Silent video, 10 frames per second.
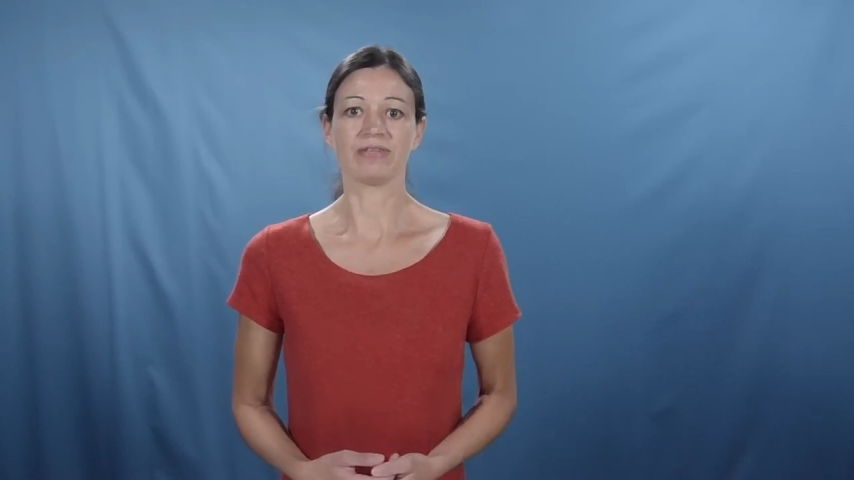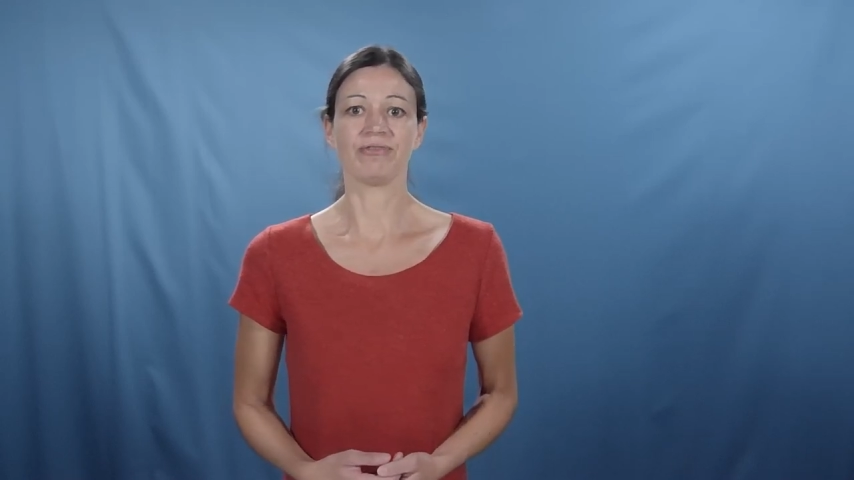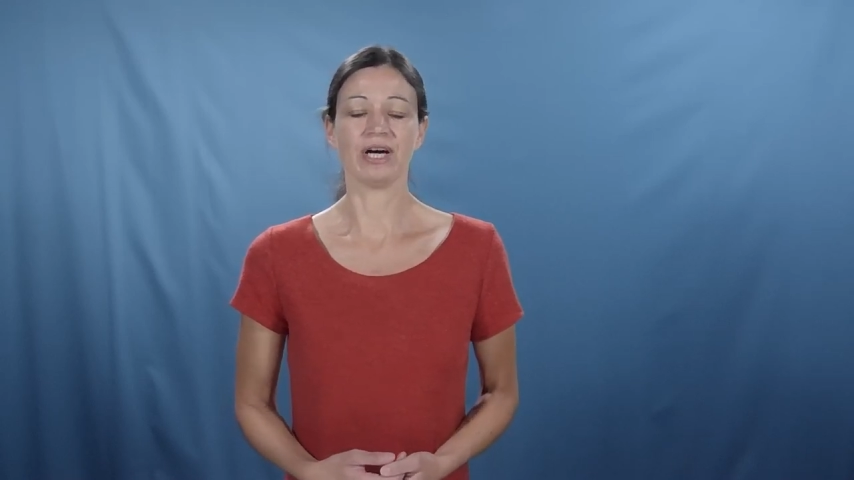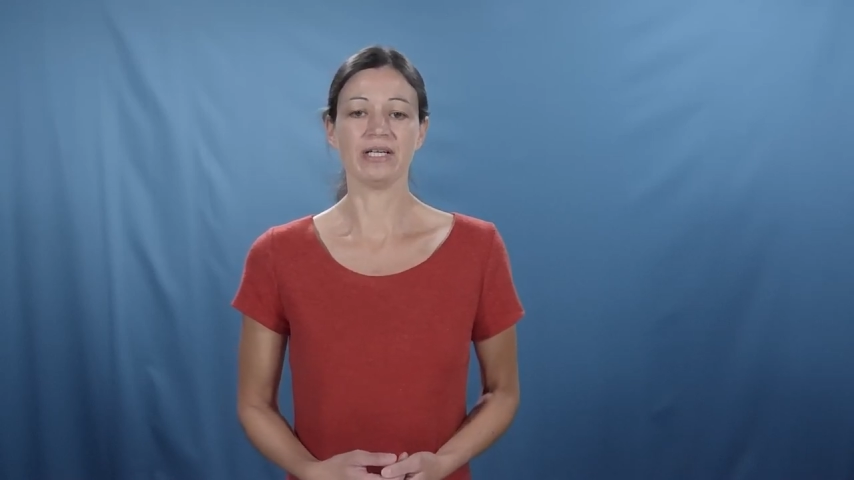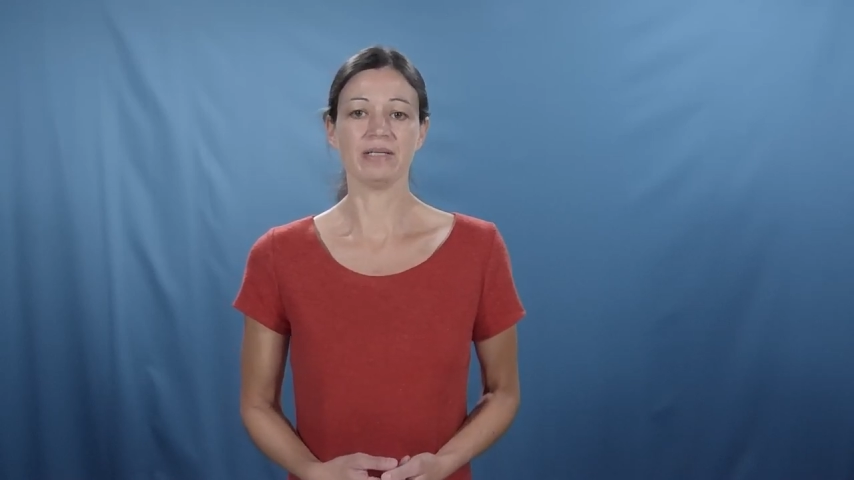
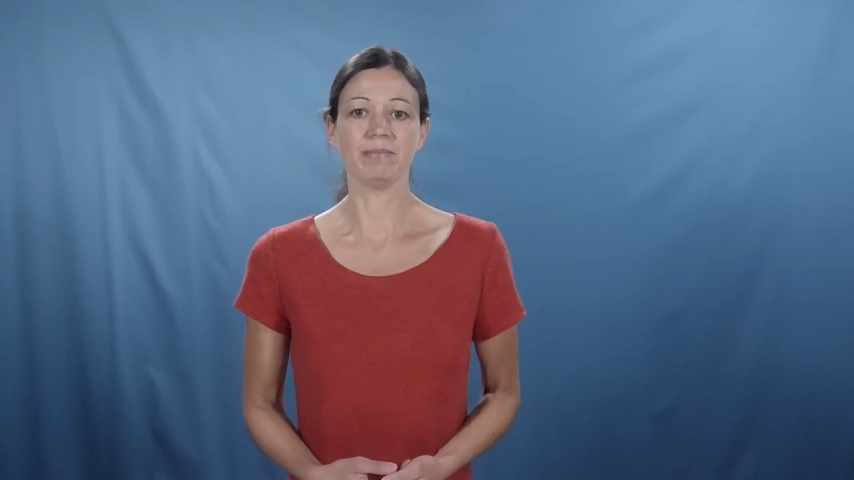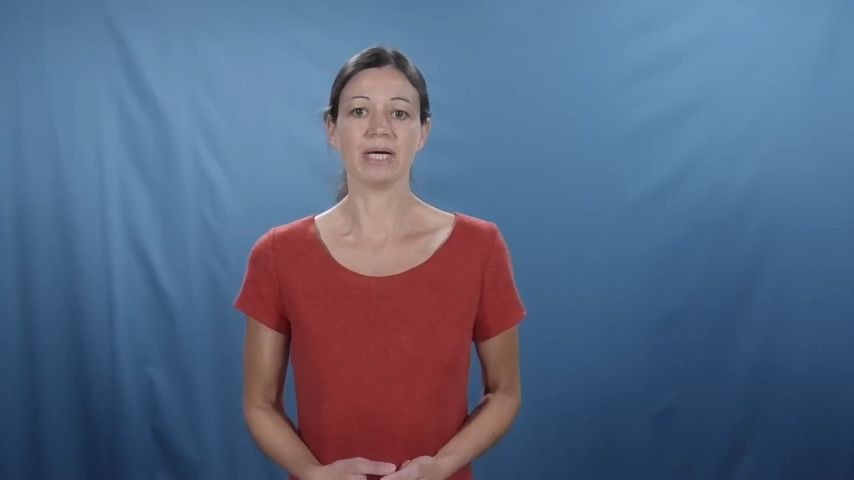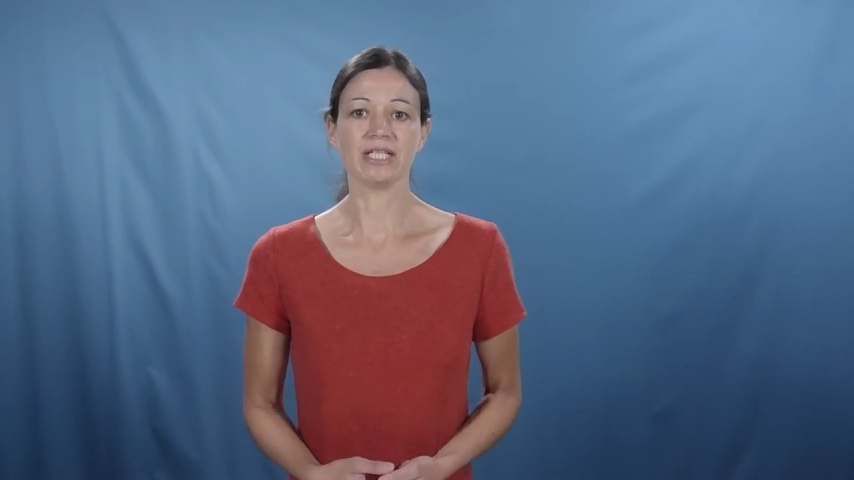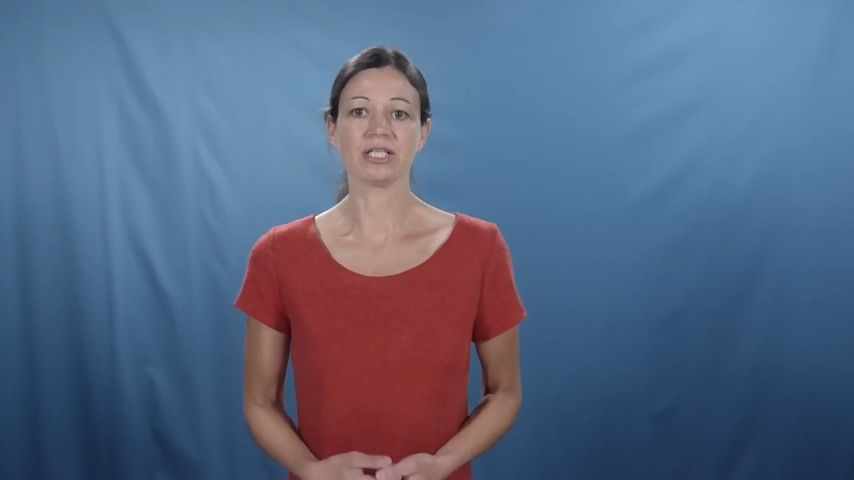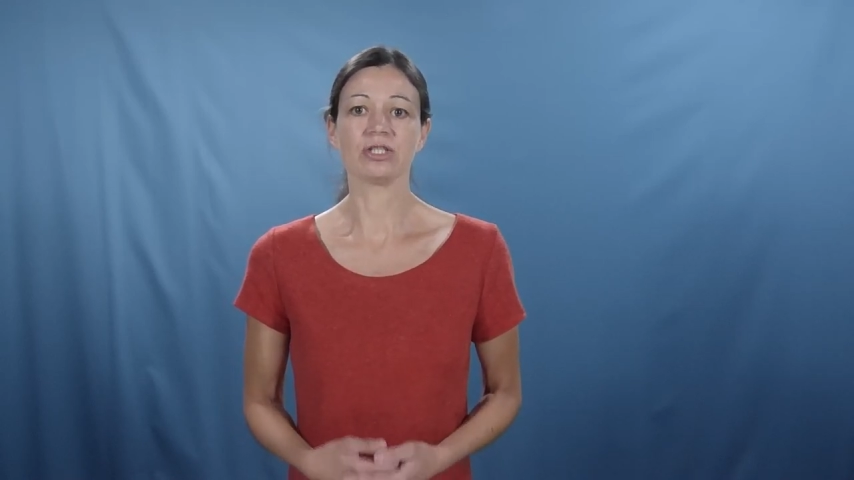
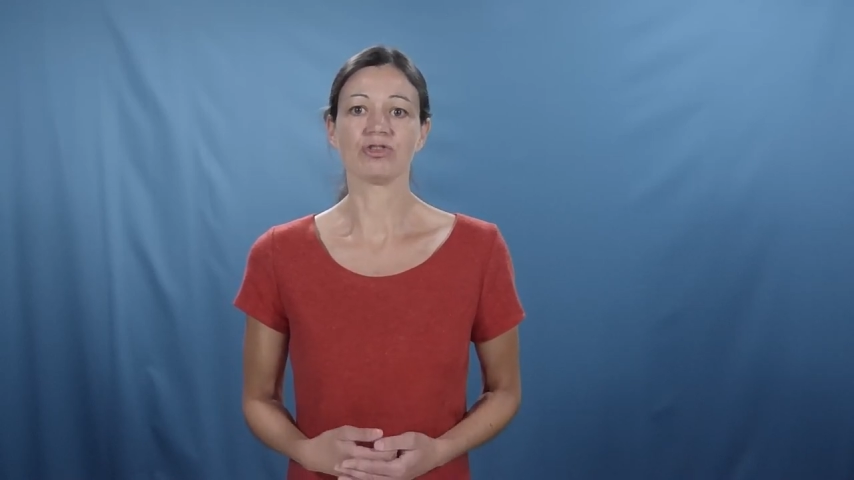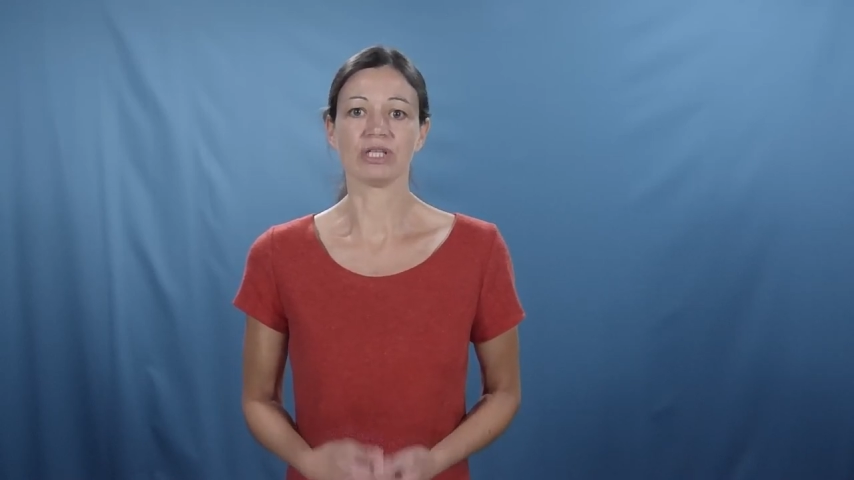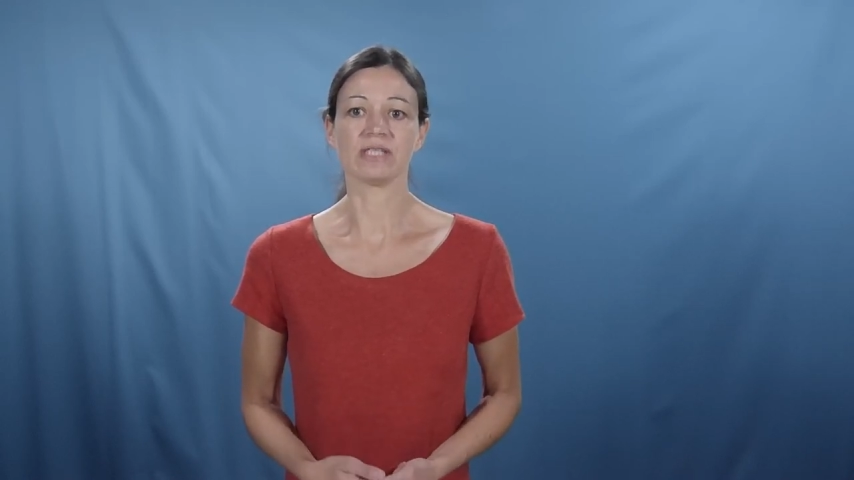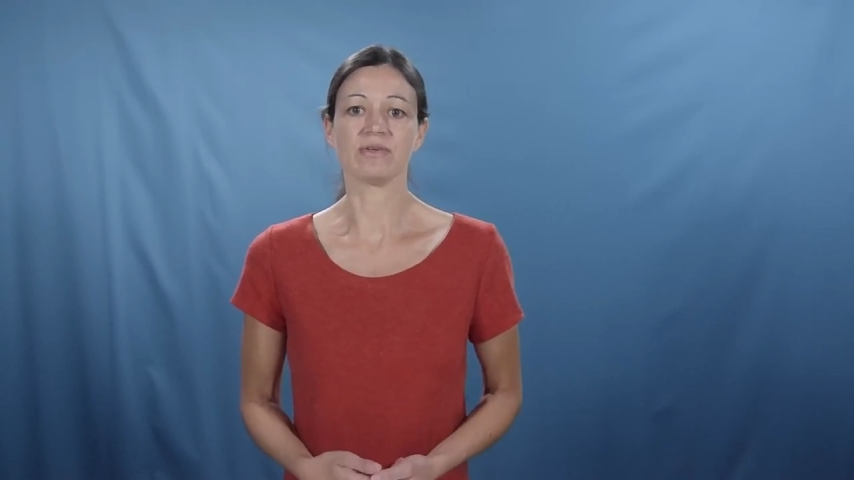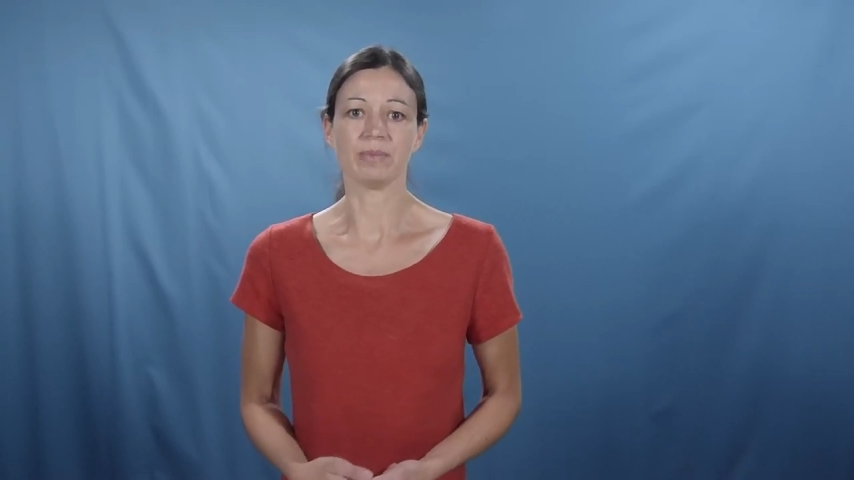fundamental
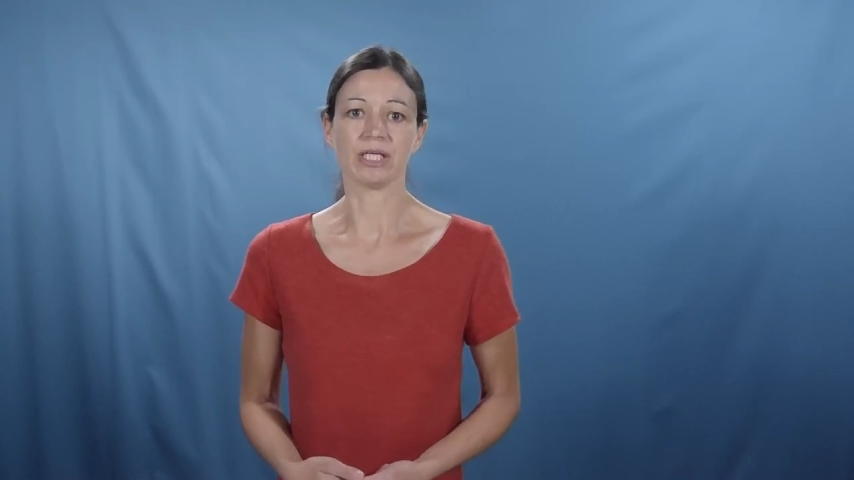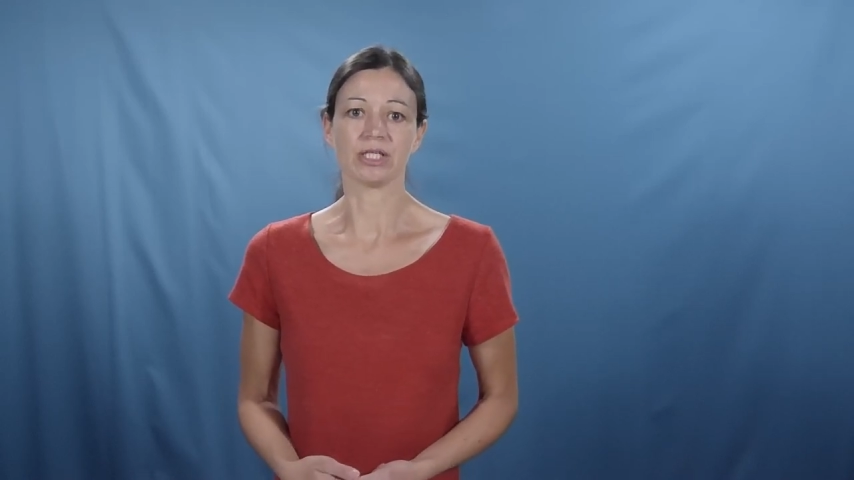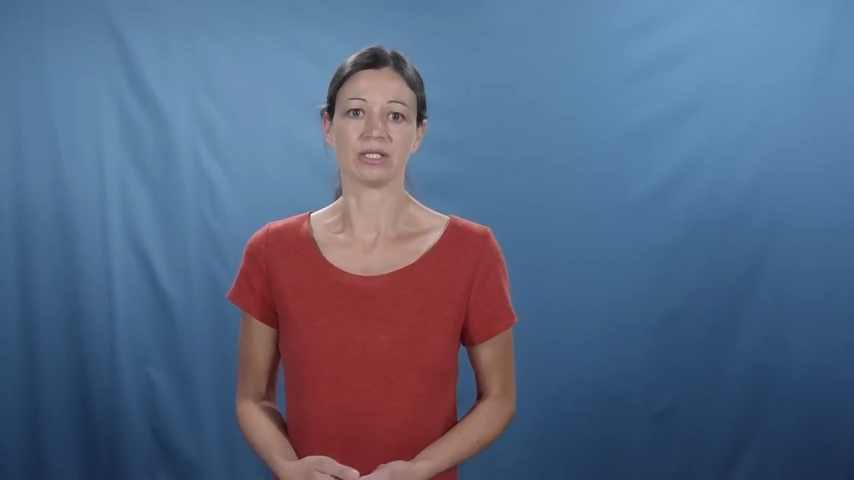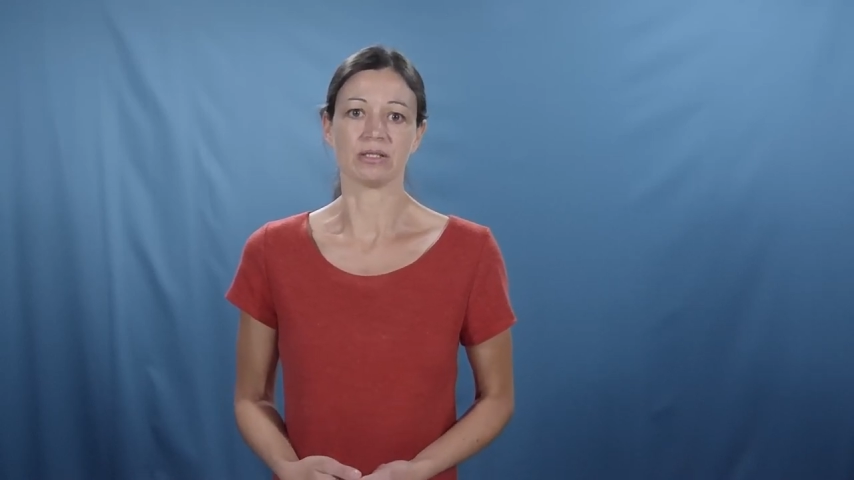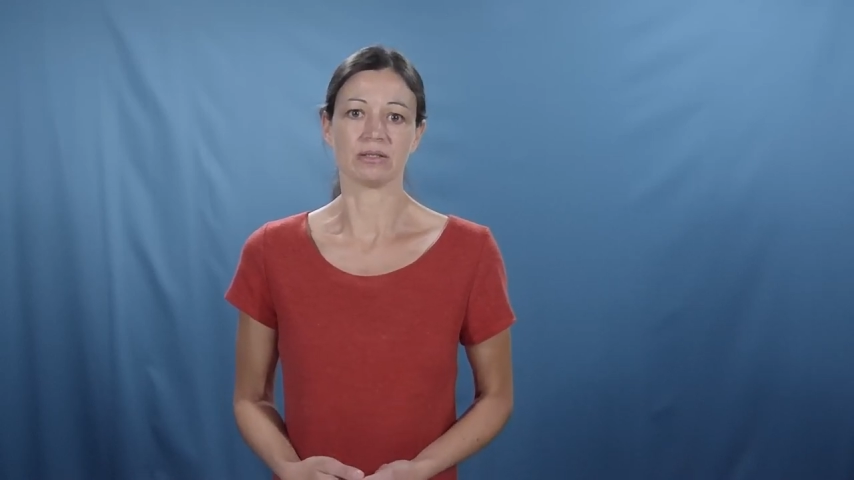transformation.